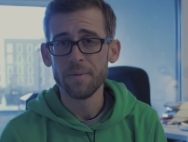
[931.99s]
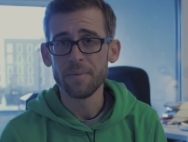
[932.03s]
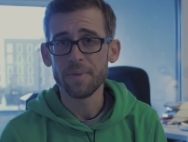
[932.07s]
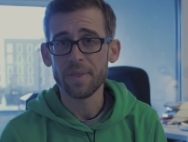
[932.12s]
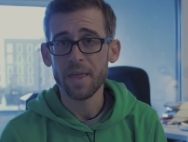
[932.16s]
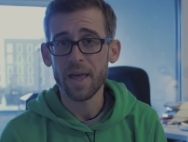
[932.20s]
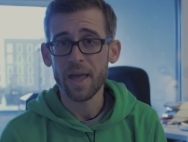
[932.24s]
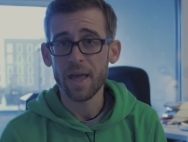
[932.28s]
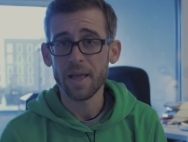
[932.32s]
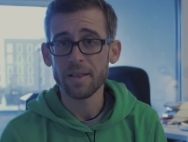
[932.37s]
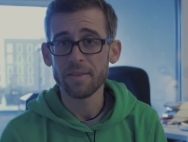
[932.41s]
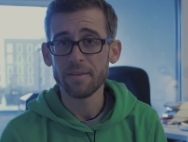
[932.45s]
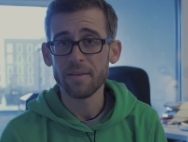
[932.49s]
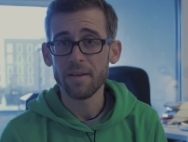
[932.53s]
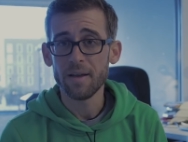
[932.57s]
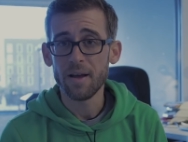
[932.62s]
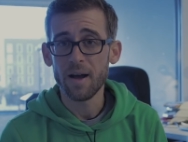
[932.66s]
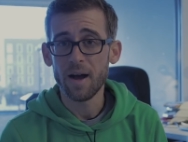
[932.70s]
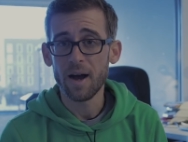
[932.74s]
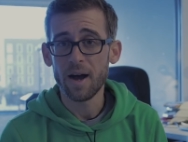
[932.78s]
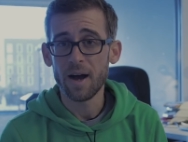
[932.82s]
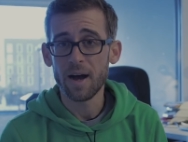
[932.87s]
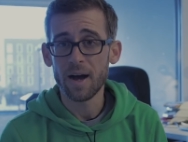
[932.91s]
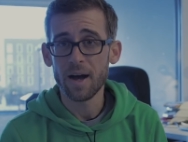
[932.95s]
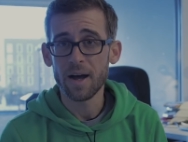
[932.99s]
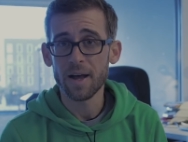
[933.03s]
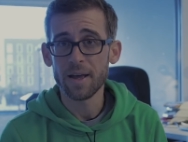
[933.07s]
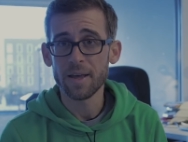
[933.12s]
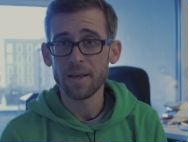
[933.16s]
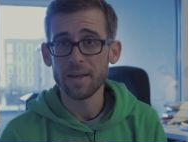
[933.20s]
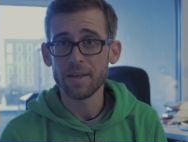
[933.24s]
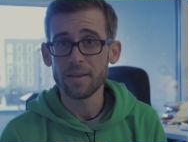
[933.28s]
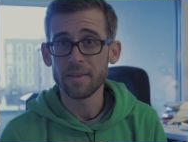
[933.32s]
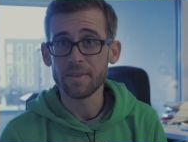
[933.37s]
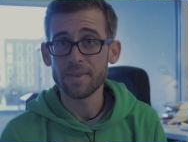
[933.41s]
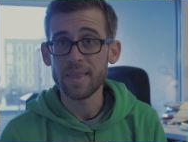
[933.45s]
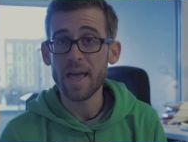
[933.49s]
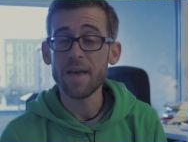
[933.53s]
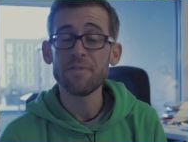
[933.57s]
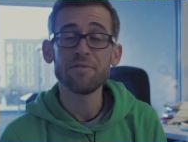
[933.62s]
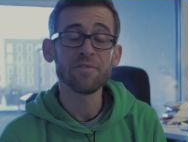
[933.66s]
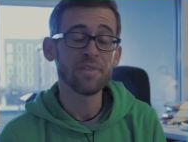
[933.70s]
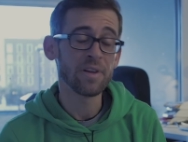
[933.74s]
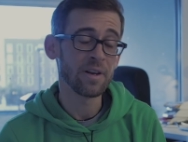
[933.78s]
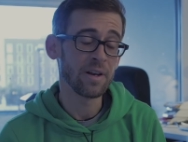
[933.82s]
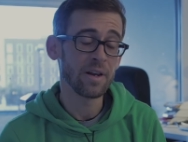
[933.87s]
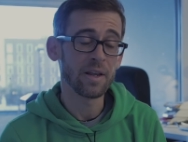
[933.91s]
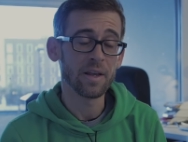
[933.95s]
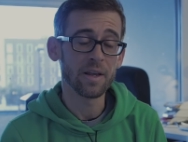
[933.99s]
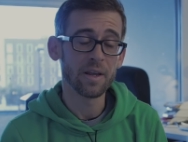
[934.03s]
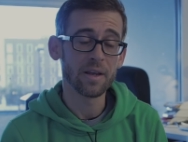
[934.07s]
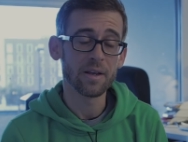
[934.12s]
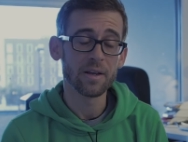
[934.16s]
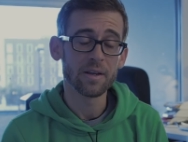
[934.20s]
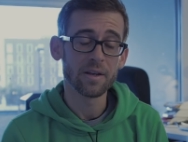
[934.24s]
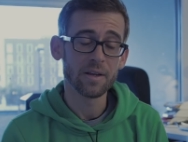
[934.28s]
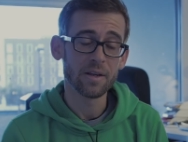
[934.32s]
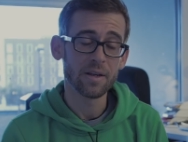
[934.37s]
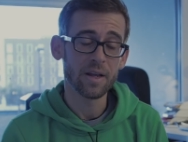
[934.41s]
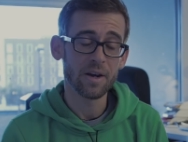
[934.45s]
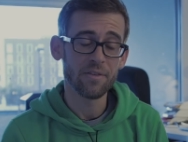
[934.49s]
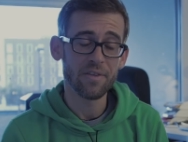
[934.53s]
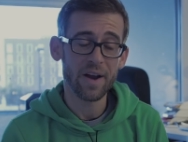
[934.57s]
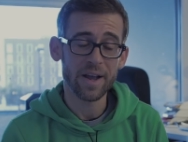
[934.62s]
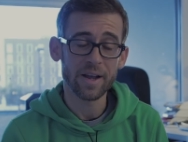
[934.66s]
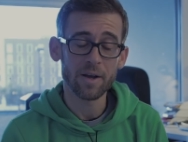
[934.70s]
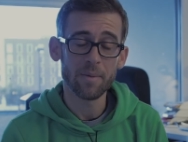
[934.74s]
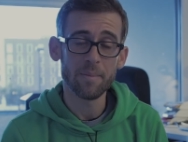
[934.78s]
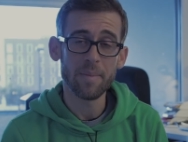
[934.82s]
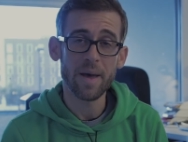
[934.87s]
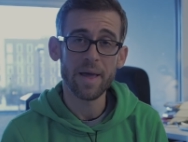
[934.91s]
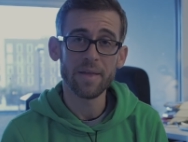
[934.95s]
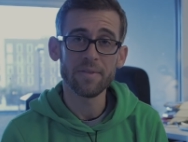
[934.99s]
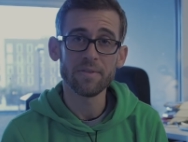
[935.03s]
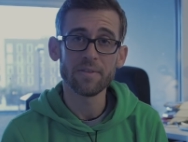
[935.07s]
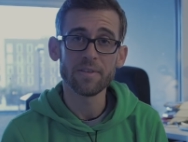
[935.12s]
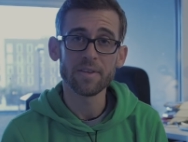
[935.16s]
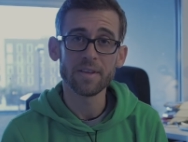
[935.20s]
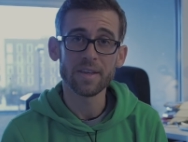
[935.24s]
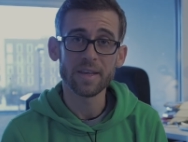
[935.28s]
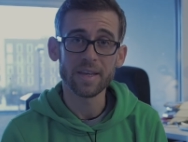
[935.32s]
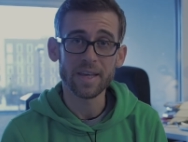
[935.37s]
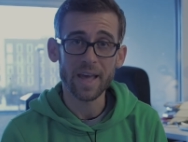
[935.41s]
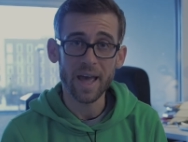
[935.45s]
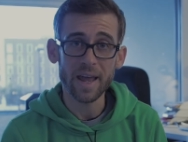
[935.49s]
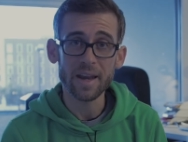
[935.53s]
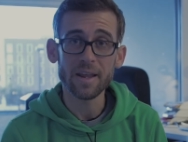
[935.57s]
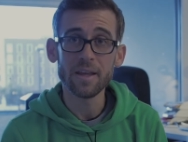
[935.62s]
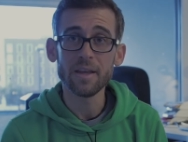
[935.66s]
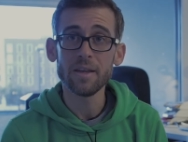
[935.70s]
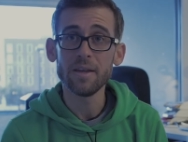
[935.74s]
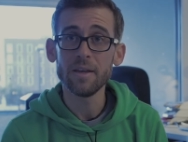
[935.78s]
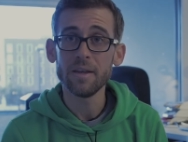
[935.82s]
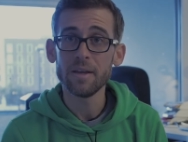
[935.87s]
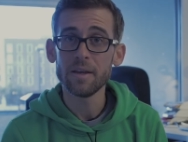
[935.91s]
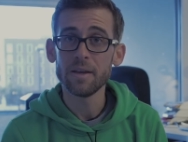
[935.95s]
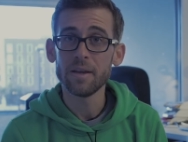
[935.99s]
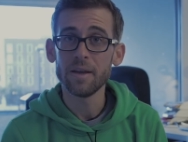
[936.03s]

that I definitely can recommend getting